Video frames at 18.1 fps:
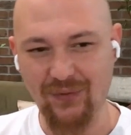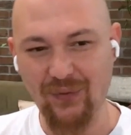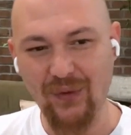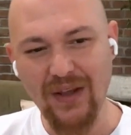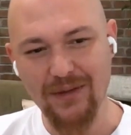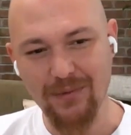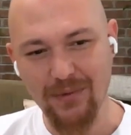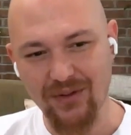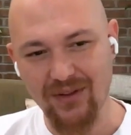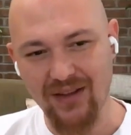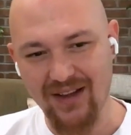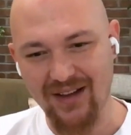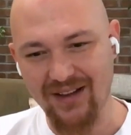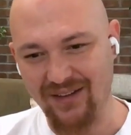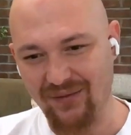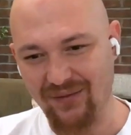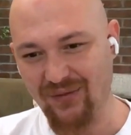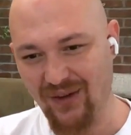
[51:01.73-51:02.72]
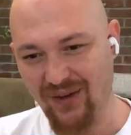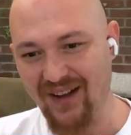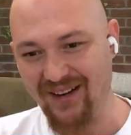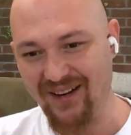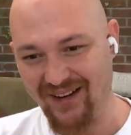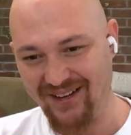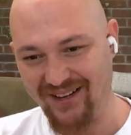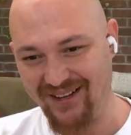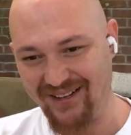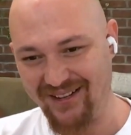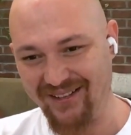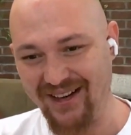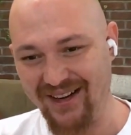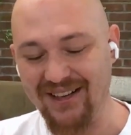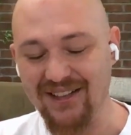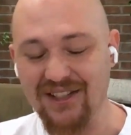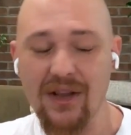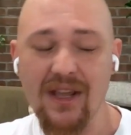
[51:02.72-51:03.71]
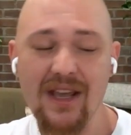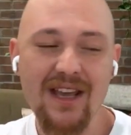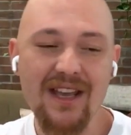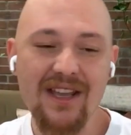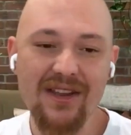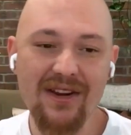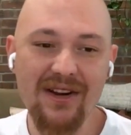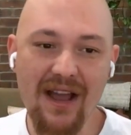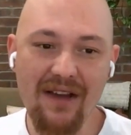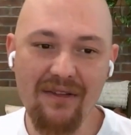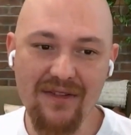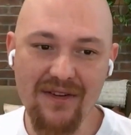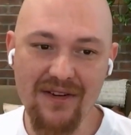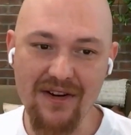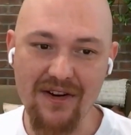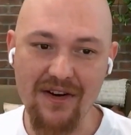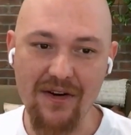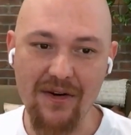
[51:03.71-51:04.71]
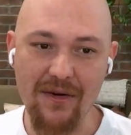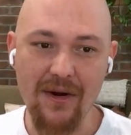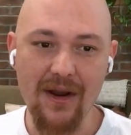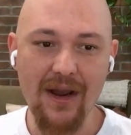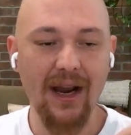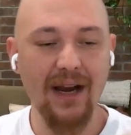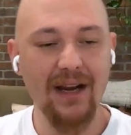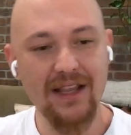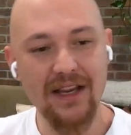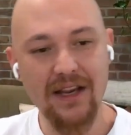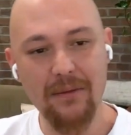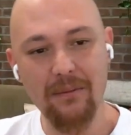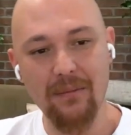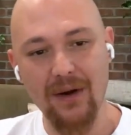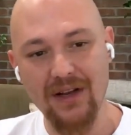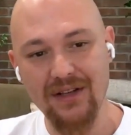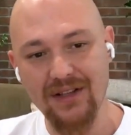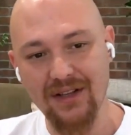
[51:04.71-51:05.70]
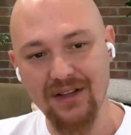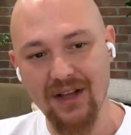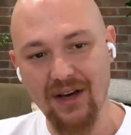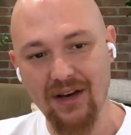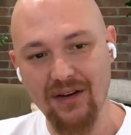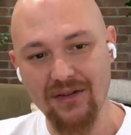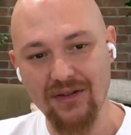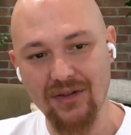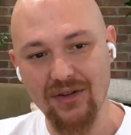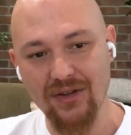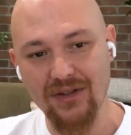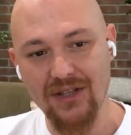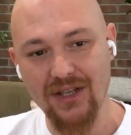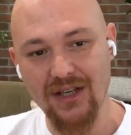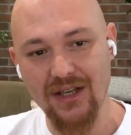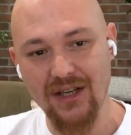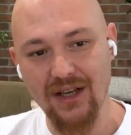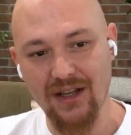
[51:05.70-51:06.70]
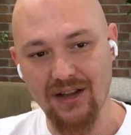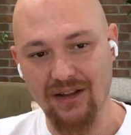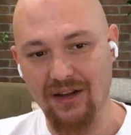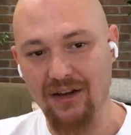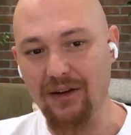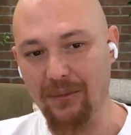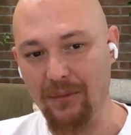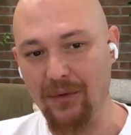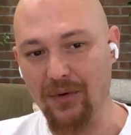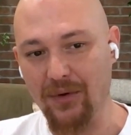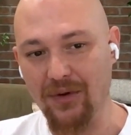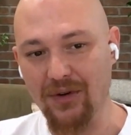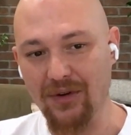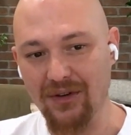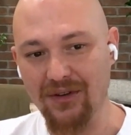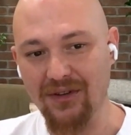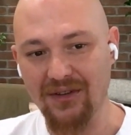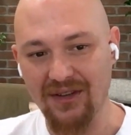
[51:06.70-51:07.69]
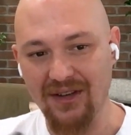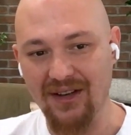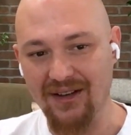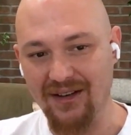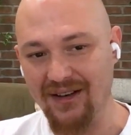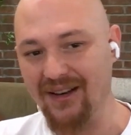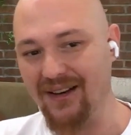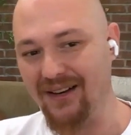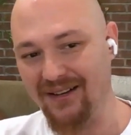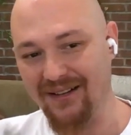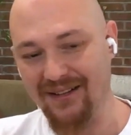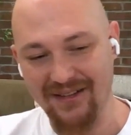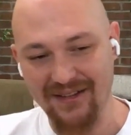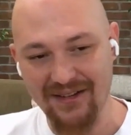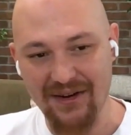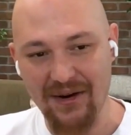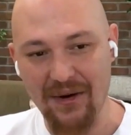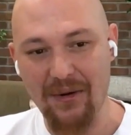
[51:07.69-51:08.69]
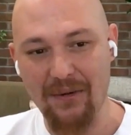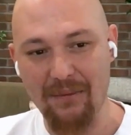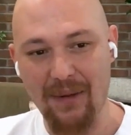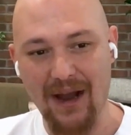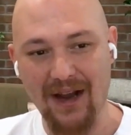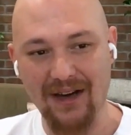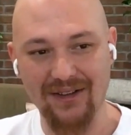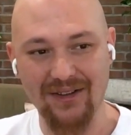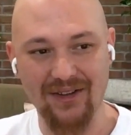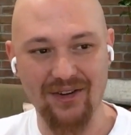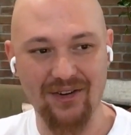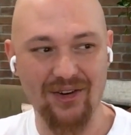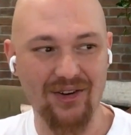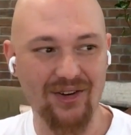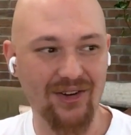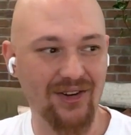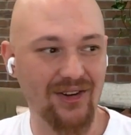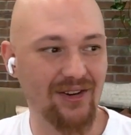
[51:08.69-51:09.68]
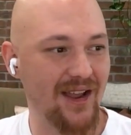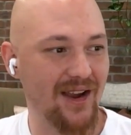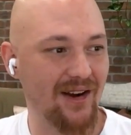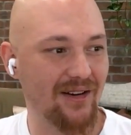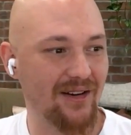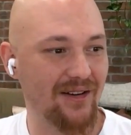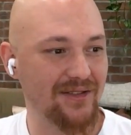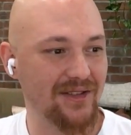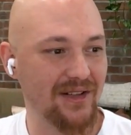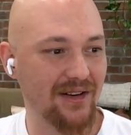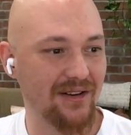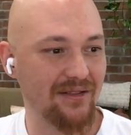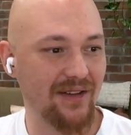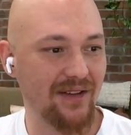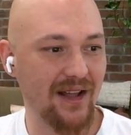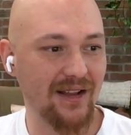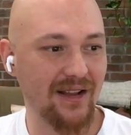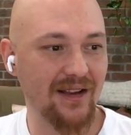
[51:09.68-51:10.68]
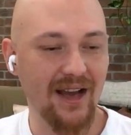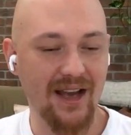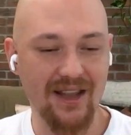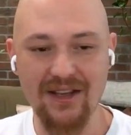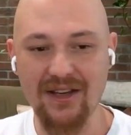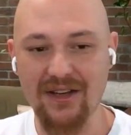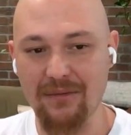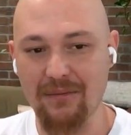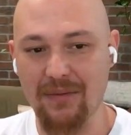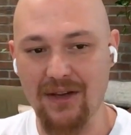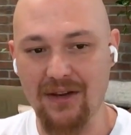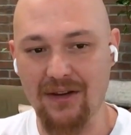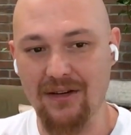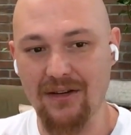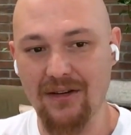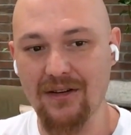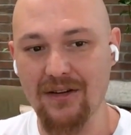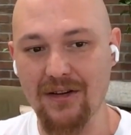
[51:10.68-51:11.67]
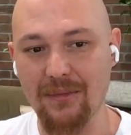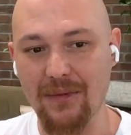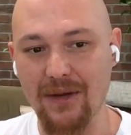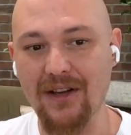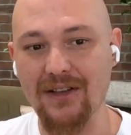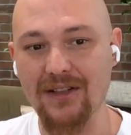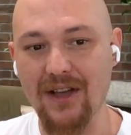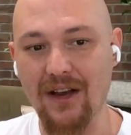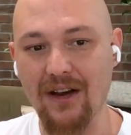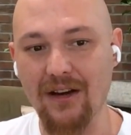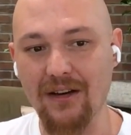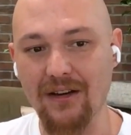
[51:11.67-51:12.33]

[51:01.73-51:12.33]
Facebook thing is a fun idea, right? So you never know. I think embracing that uncertainty a little more and going back to the earlier era of Silicon Valley, I think could be exciting.